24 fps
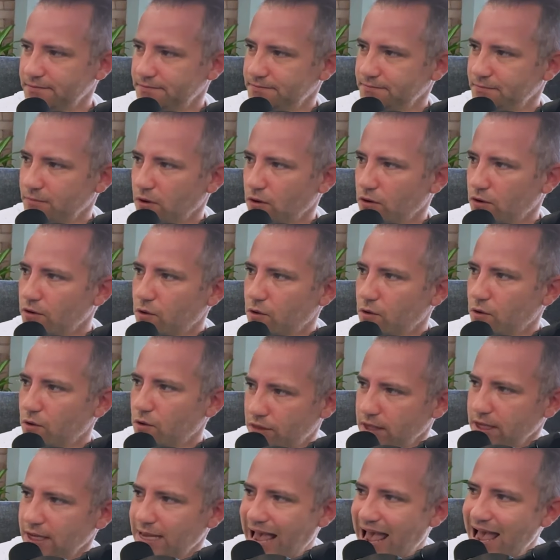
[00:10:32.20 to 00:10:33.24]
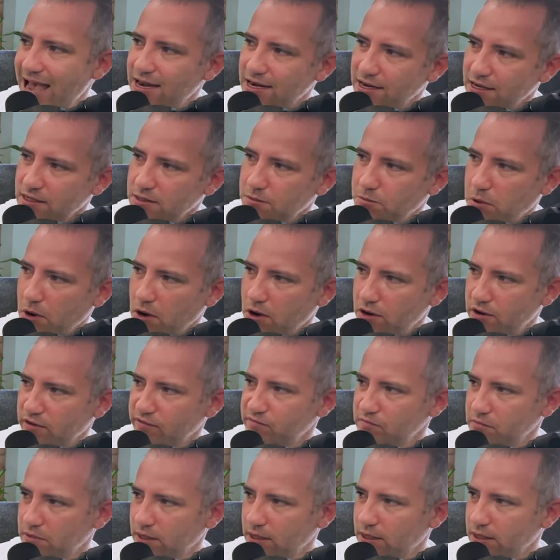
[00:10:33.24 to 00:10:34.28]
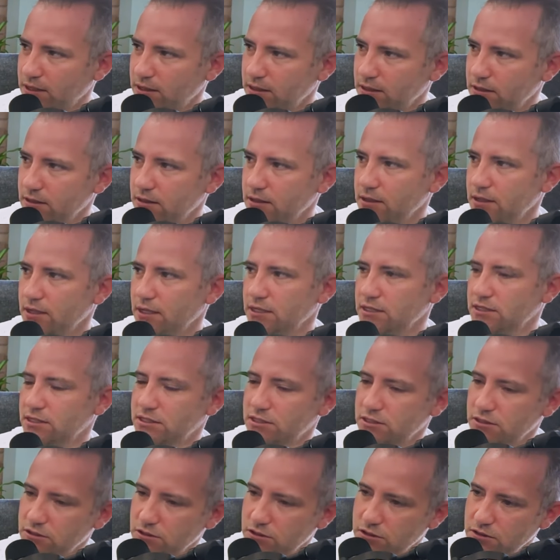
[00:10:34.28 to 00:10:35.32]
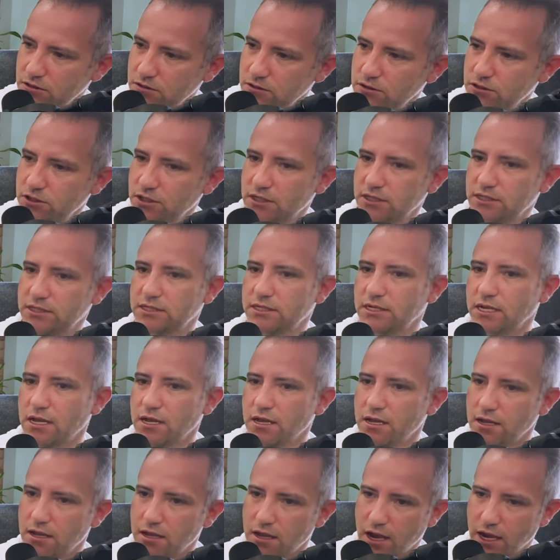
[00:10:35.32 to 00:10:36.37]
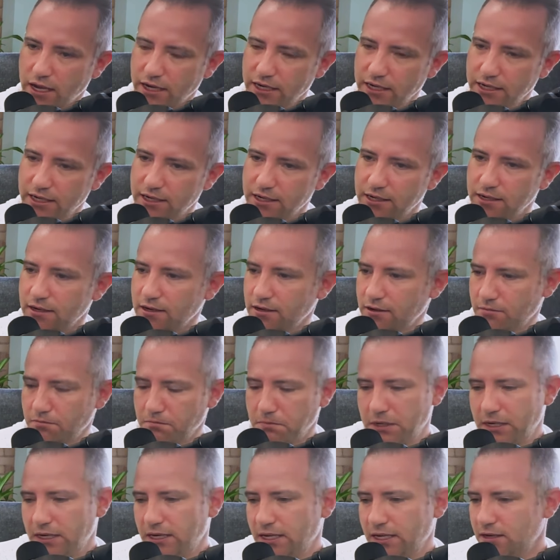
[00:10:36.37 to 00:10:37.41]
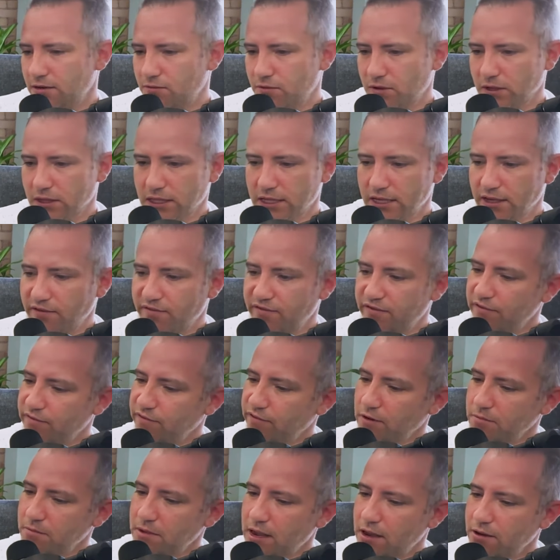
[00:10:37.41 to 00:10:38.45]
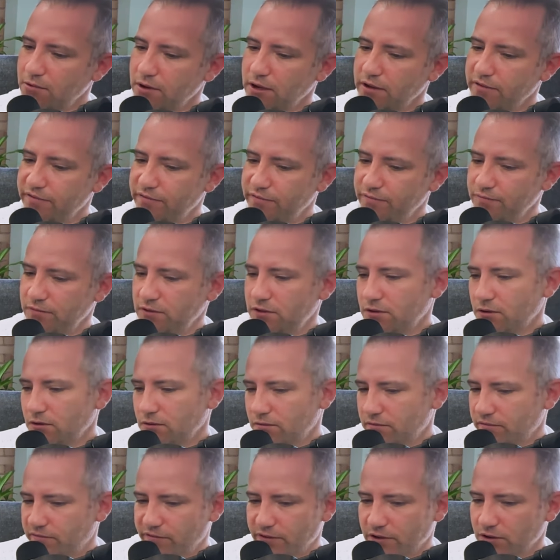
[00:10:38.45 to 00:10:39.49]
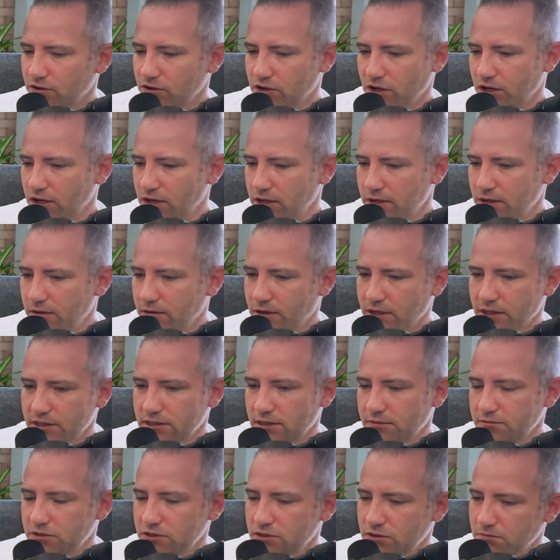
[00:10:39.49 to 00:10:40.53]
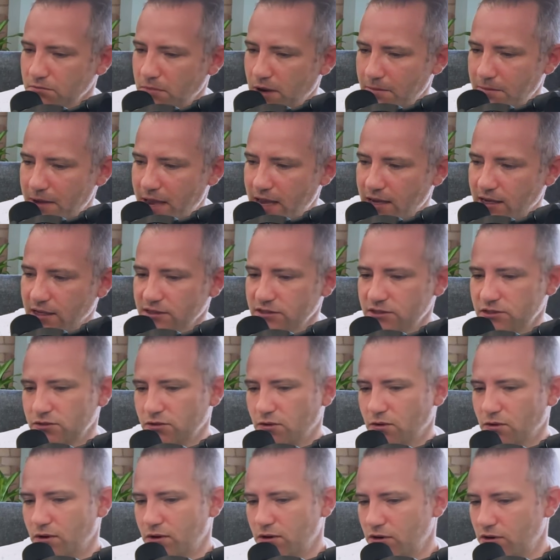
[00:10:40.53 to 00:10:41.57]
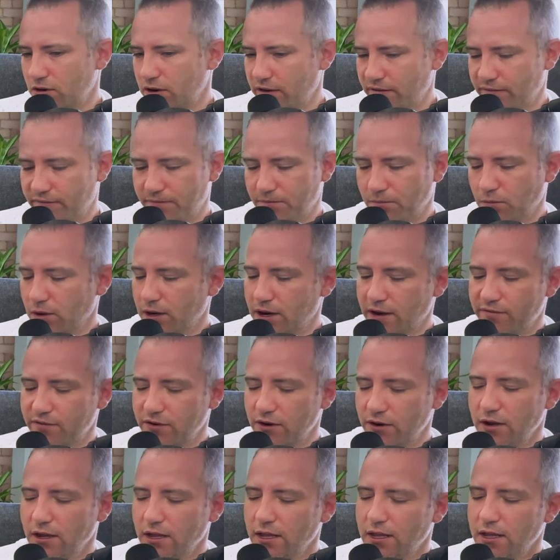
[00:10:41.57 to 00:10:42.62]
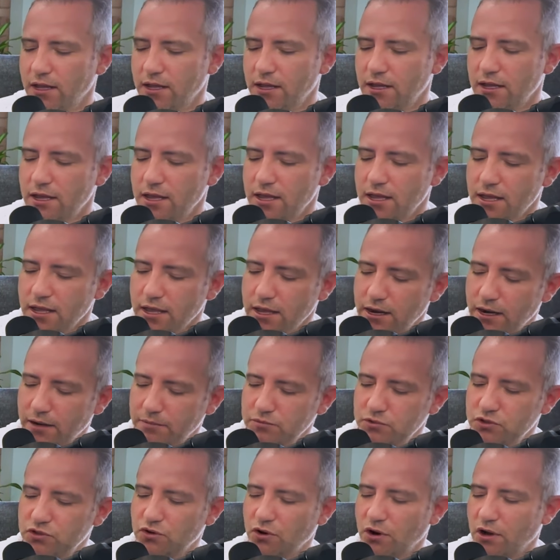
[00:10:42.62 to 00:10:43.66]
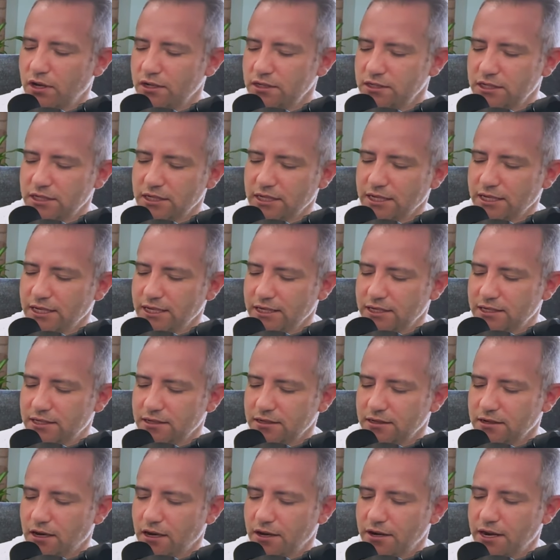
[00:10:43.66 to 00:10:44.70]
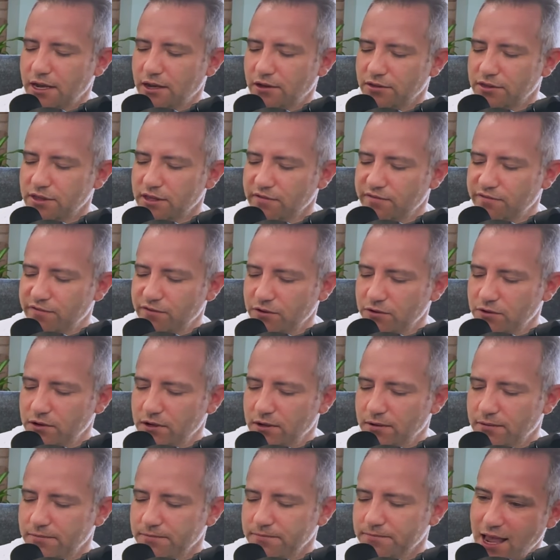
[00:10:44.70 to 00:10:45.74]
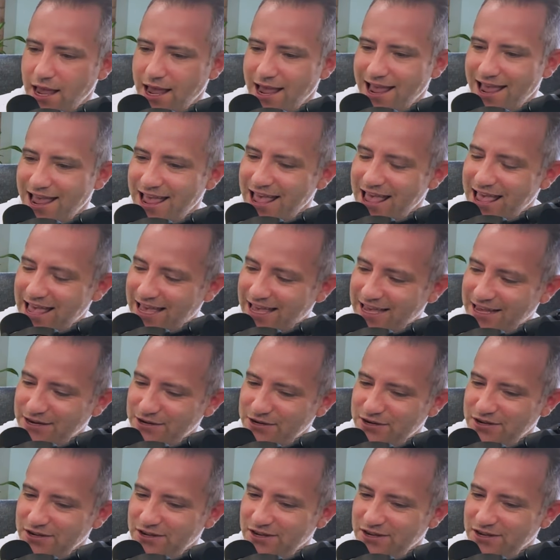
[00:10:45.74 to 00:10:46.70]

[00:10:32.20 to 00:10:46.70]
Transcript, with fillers: or, right. or the addict part of me is just, I need immediate relief from how I f- don't feel good because I'm, my back is sore or I, whatever. And I'm drawn to eat unhealthy food. And